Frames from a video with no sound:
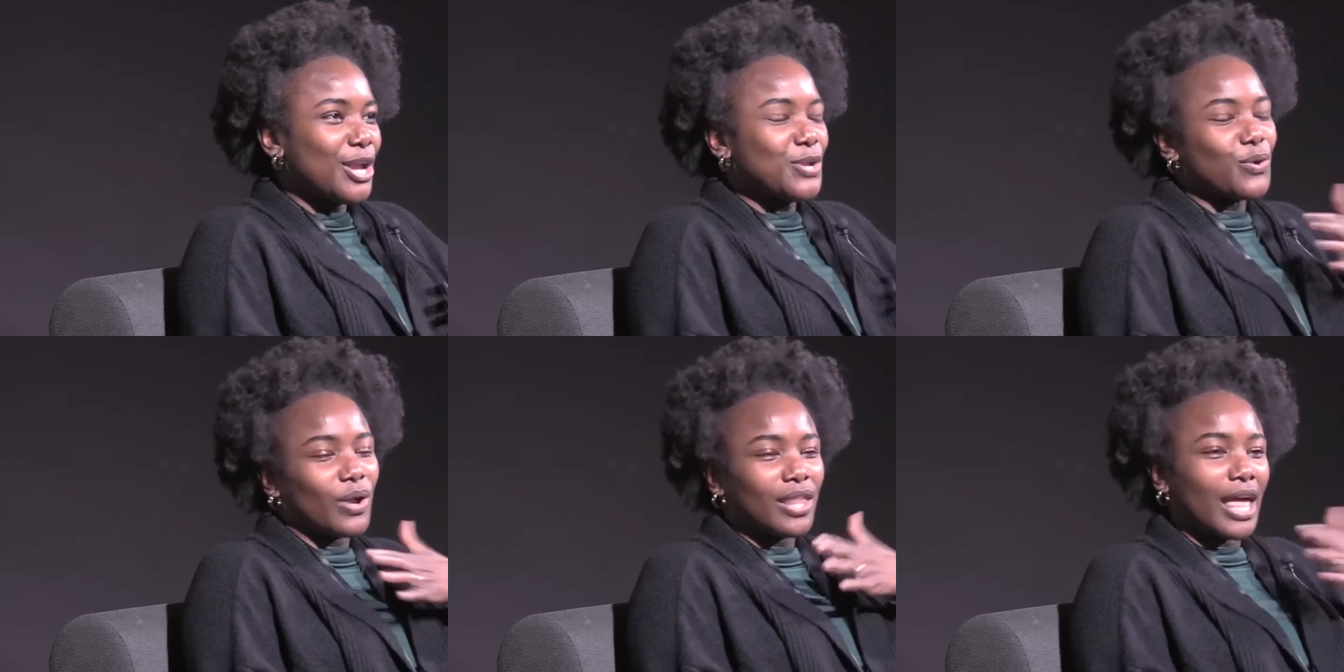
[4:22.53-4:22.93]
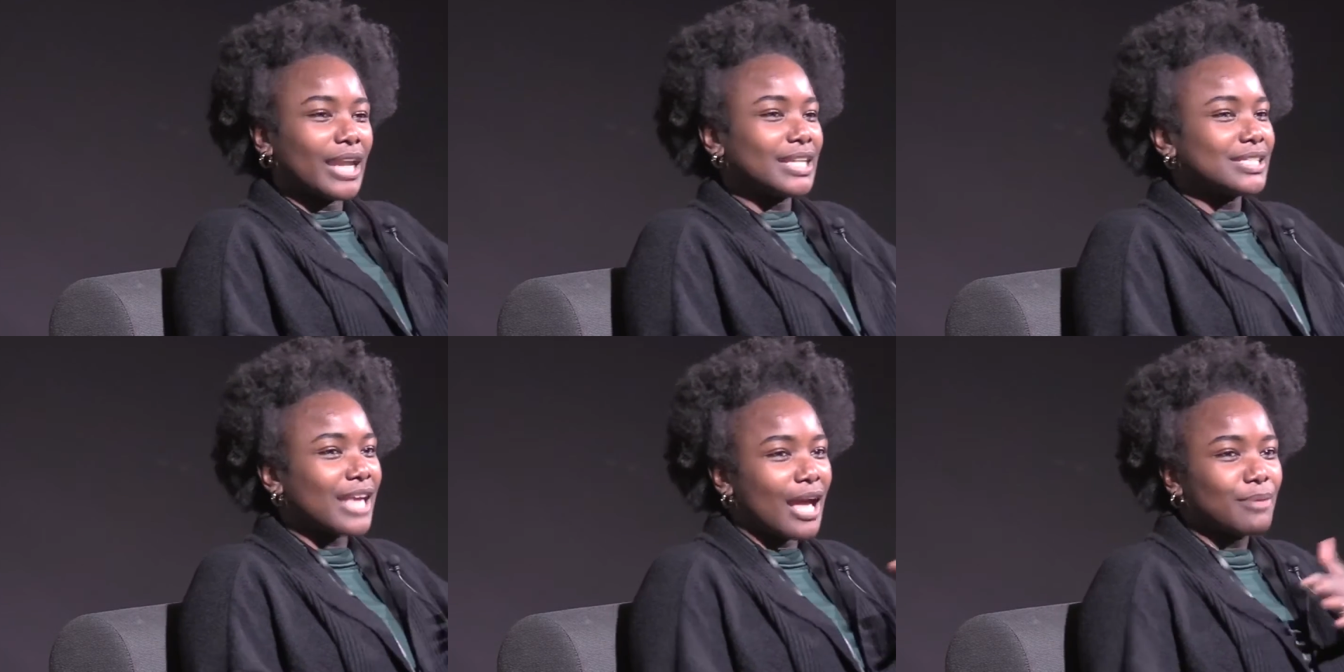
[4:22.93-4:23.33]
A
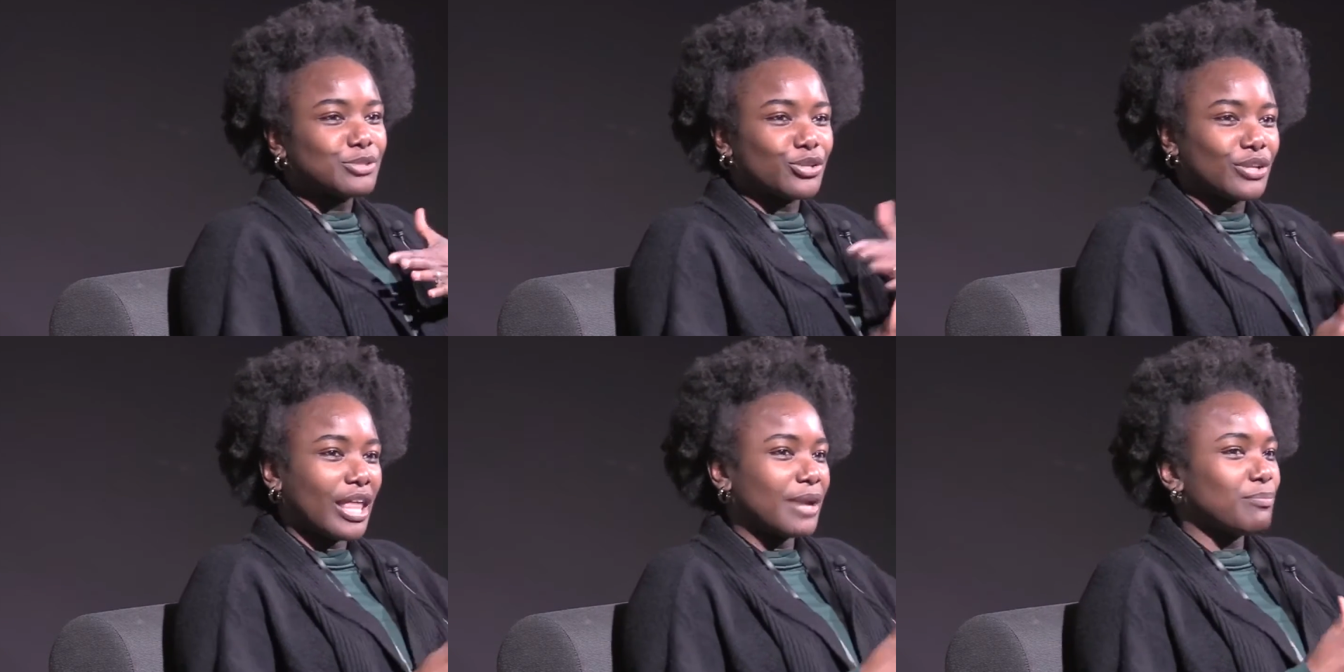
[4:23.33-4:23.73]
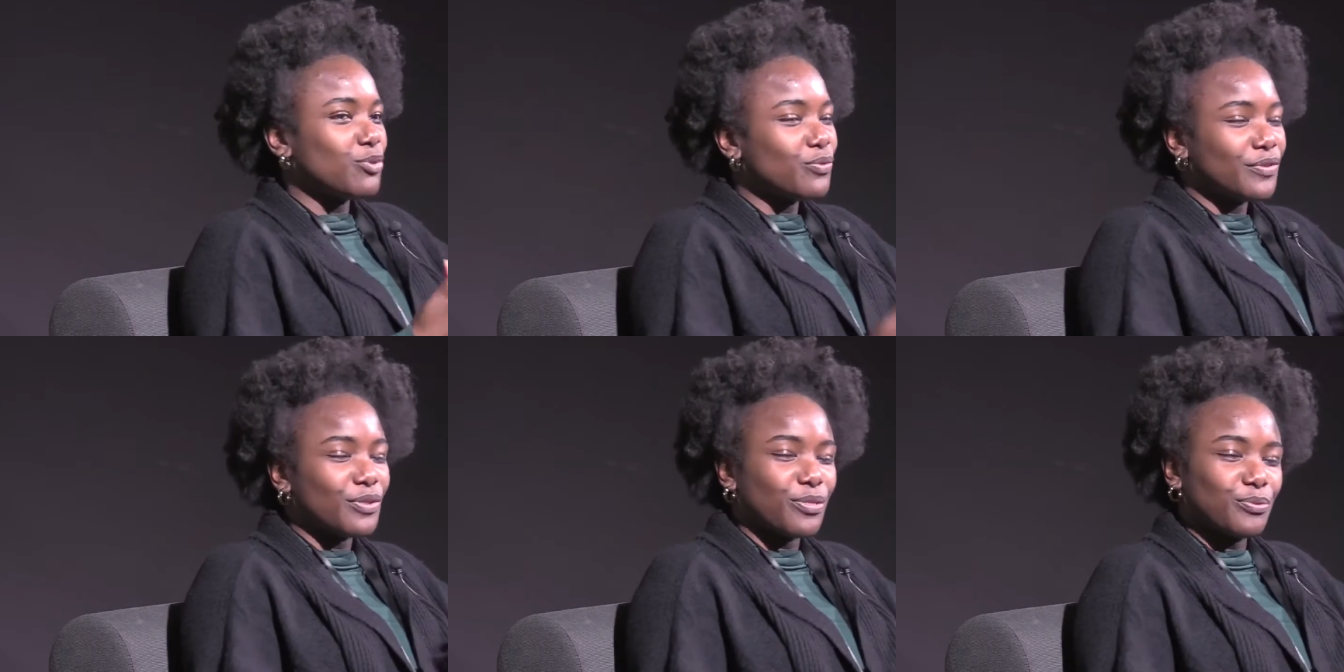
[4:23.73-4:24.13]
lot of times you're
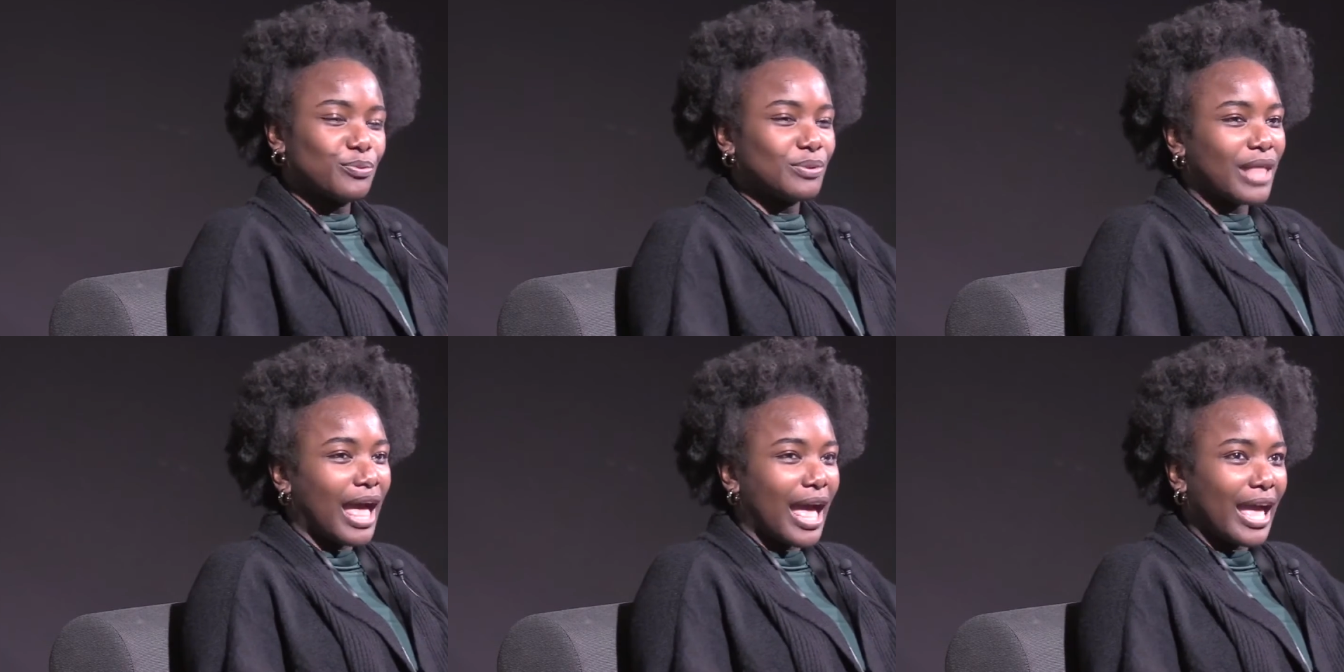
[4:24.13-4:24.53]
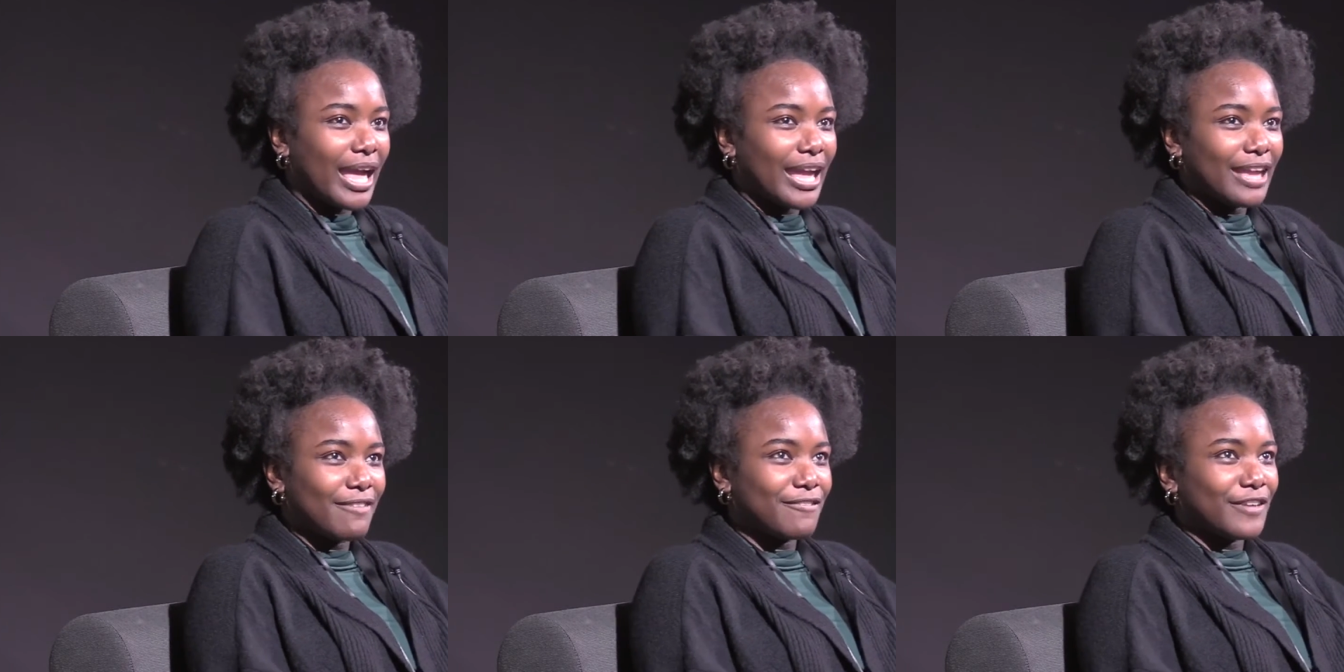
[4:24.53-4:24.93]
moving through
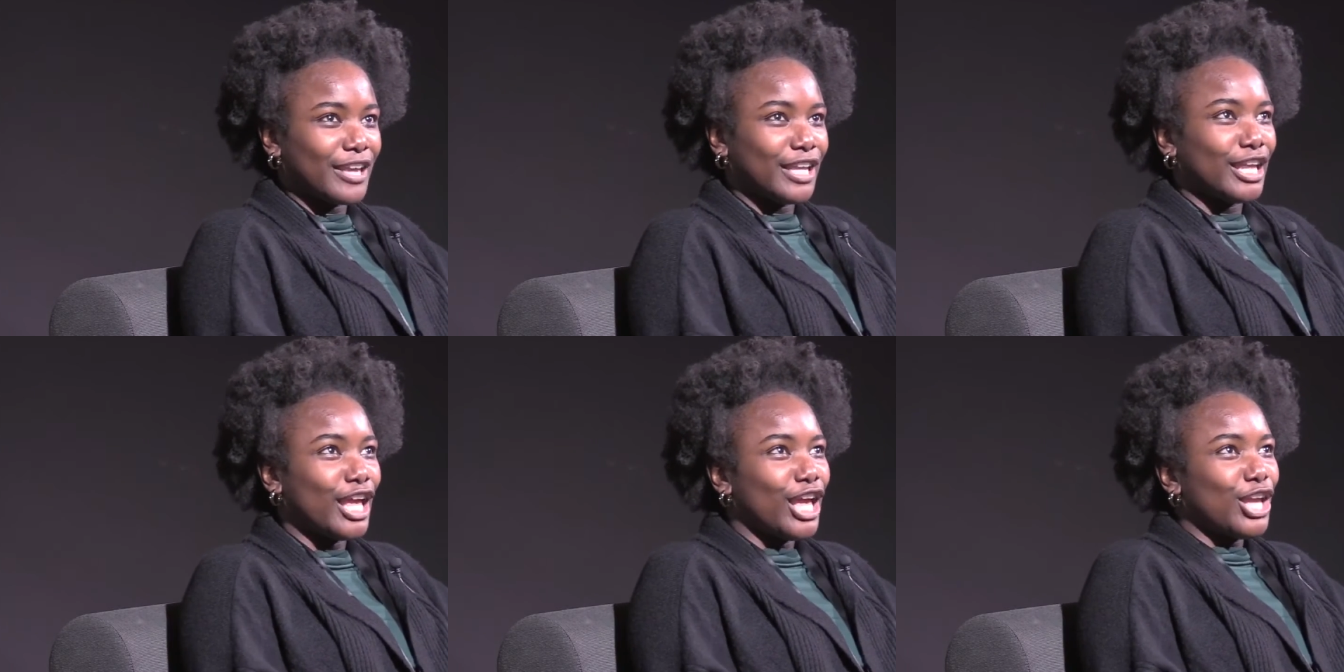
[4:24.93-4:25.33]
life and,